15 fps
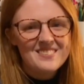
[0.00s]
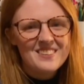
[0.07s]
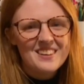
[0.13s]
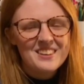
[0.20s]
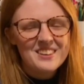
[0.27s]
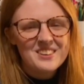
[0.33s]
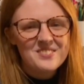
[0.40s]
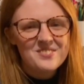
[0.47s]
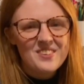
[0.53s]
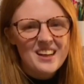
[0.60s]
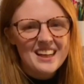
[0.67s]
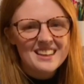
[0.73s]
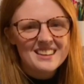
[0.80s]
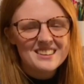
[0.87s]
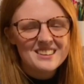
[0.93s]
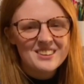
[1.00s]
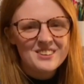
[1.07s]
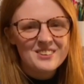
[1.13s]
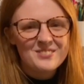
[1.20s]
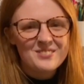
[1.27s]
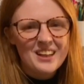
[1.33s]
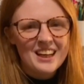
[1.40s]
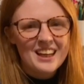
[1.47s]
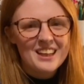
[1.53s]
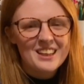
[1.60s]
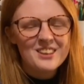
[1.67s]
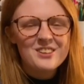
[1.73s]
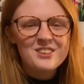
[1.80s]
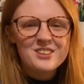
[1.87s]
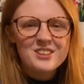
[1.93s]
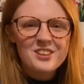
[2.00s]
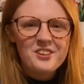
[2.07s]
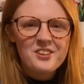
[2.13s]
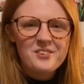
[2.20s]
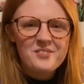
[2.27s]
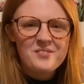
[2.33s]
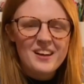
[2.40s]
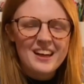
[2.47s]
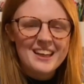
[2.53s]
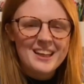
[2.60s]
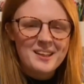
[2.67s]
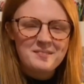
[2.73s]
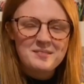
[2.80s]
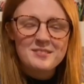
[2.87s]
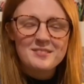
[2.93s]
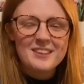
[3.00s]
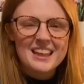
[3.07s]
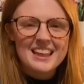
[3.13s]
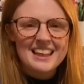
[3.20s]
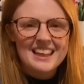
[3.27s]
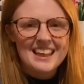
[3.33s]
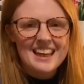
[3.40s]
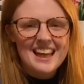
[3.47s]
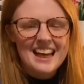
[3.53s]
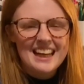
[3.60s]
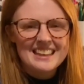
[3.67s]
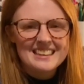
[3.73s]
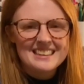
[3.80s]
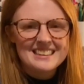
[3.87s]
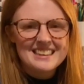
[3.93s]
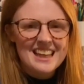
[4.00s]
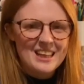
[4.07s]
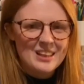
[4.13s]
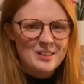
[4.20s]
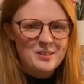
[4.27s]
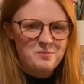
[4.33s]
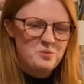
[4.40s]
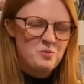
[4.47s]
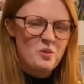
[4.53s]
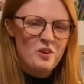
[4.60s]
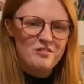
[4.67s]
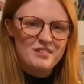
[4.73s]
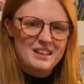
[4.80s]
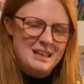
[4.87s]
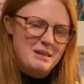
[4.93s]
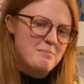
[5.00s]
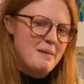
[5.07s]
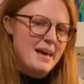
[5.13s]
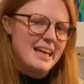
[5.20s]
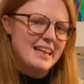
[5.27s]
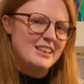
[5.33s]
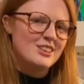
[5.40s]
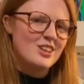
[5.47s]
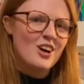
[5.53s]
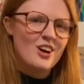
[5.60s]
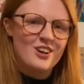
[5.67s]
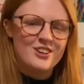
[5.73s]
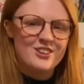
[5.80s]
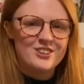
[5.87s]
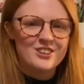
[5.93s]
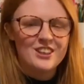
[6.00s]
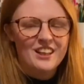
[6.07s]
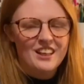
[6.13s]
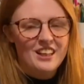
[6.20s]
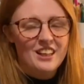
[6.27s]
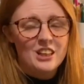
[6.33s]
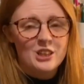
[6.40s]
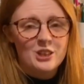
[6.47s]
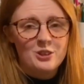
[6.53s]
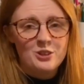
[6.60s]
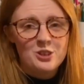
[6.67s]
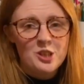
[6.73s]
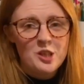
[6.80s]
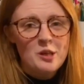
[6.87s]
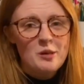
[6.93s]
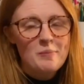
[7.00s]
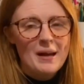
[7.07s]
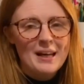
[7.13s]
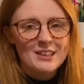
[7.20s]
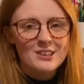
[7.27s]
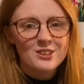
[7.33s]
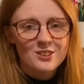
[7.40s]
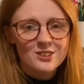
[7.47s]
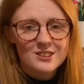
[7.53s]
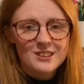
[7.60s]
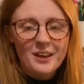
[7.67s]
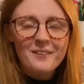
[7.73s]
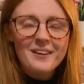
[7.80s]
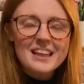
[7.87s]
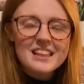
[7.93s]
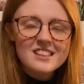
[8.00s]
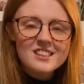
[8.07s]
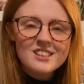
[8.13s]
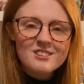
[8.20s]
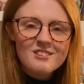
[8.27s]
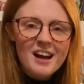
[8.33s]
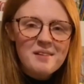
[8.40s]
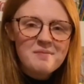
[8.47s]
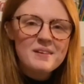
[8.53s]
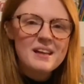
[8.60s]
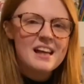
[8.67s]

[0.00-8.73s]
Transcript: welcome back to my YouTube. My name's Vicky and I'm What Vicki Made on YouTube and also Instagram.